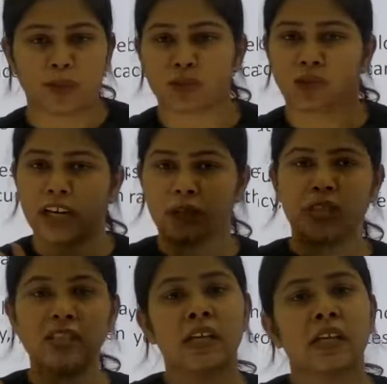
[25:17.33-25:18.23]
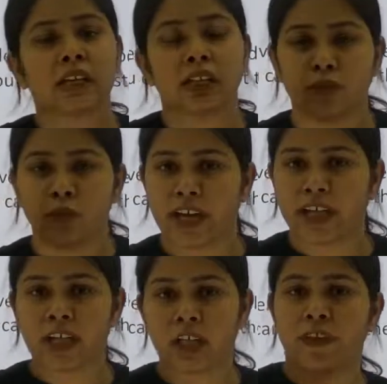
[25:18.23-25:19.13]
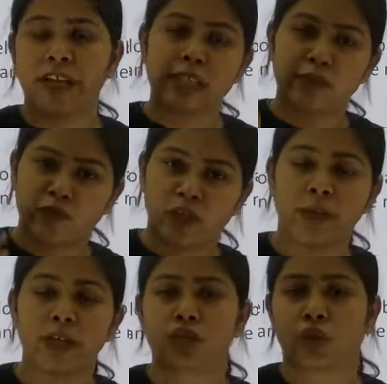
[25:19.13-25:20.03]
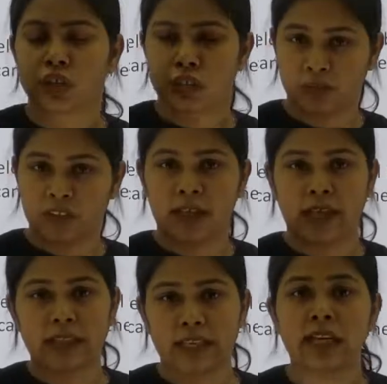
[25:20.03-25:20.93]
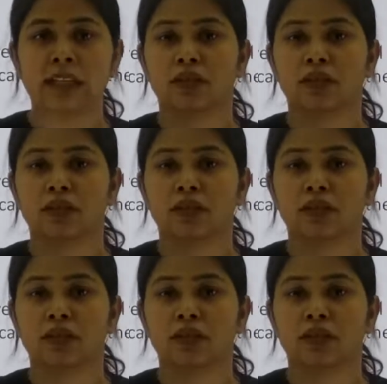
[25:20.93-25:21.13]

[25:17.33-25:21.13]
So that means they would identify some words or something like that,